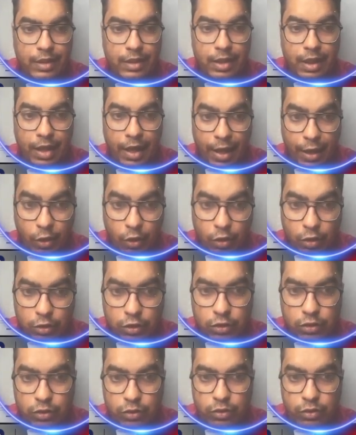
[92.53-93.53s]
and
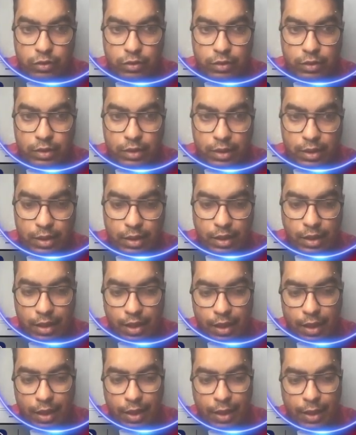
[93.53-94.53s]
also
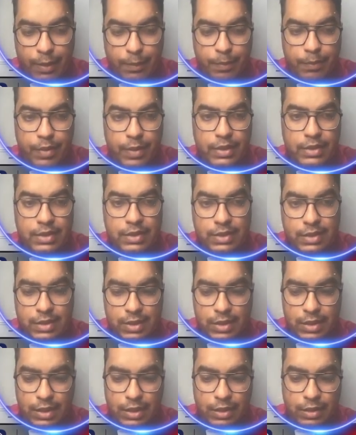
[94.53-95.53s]
A plus
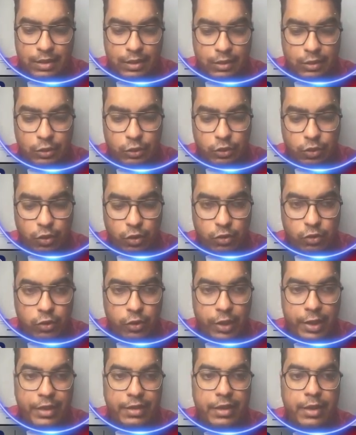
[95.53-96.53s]
C should also
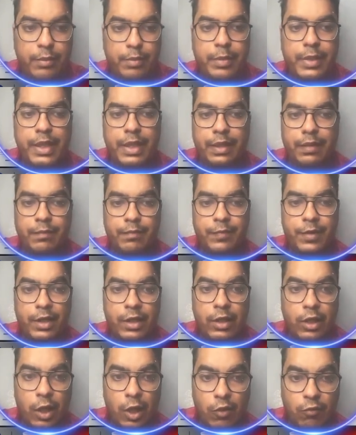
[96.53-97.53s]
greater than B.
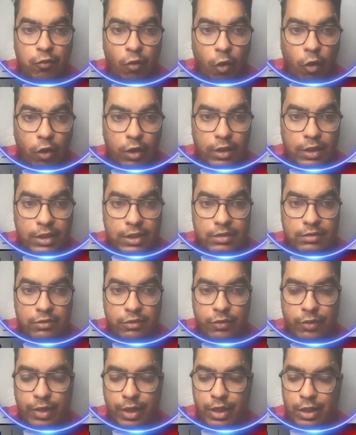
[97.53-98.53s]
If all these
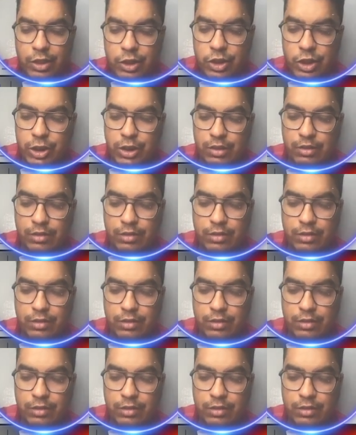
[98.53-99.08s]
three conditions